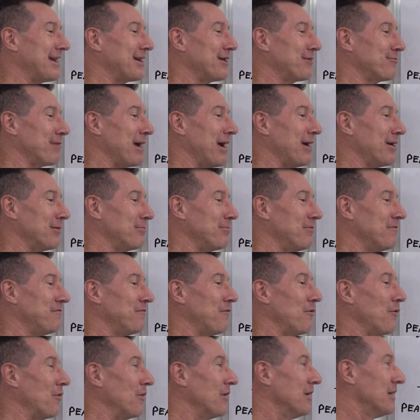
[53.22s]
that I rounded
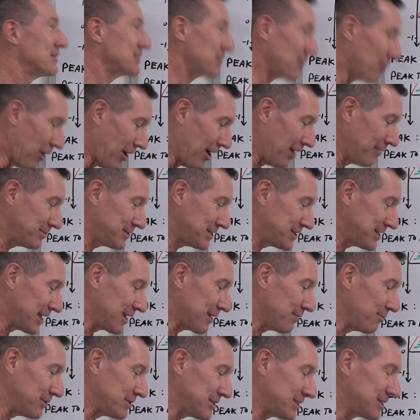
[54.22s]
before. So I'm
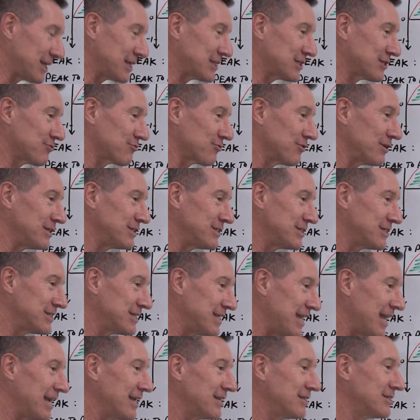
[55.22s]
sticking with
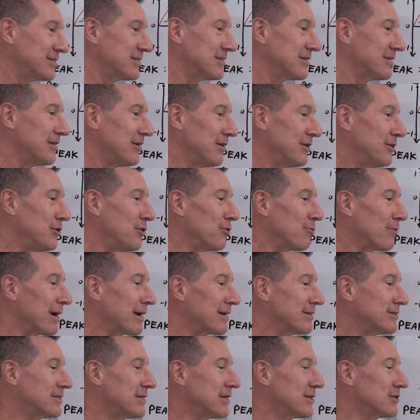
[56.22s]
636. You
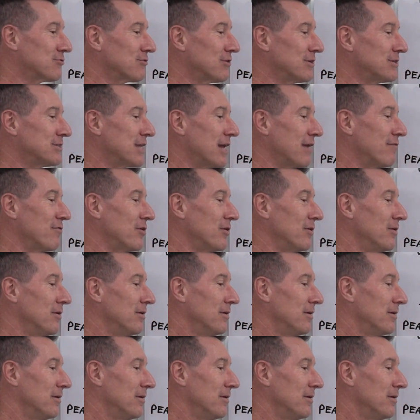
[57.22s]
reckon 637?